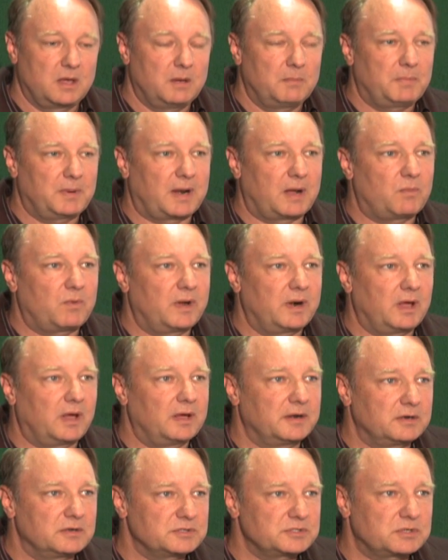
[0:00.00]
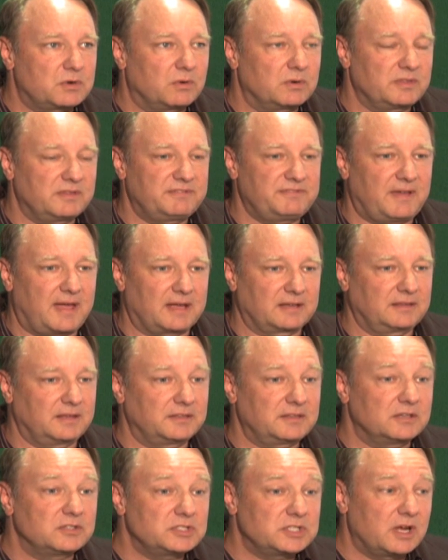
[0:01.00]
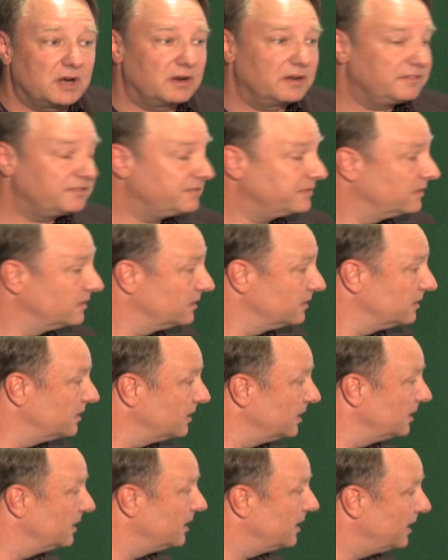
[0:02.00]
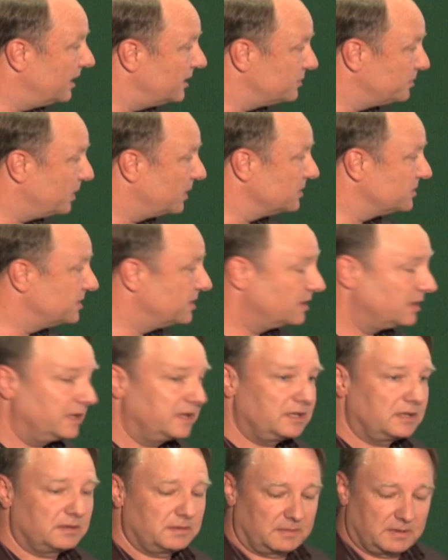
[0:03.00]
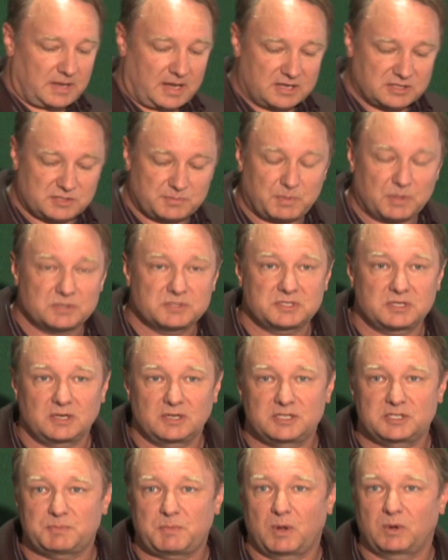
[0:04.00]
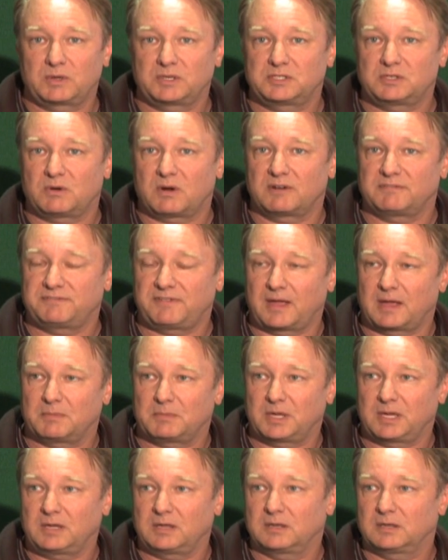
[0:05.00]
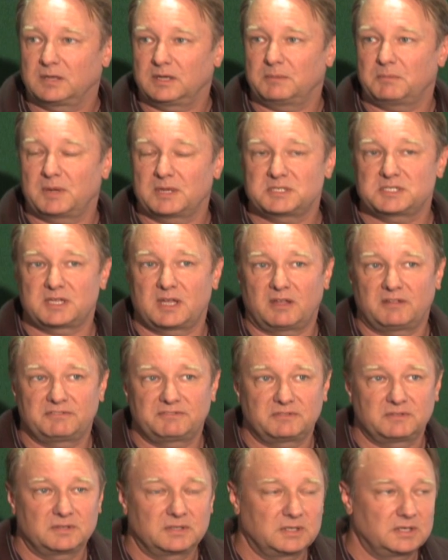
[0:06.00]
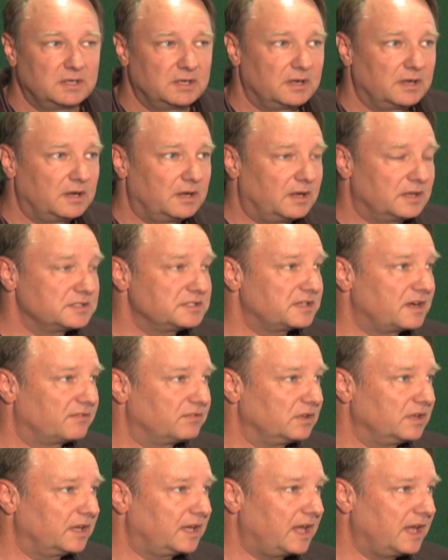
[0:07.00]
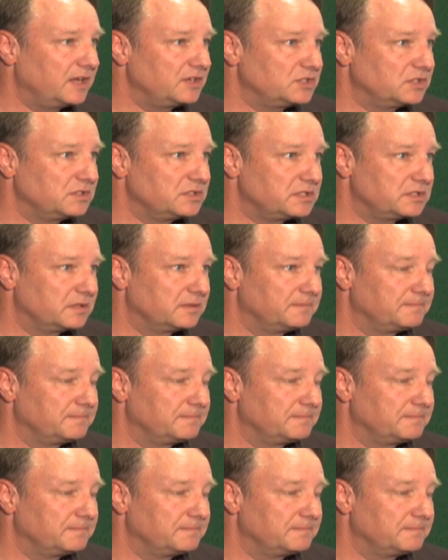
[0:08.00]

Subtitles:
But I want to underscore the fact that the sheriff has personally spoken to our family and myself on several occasions.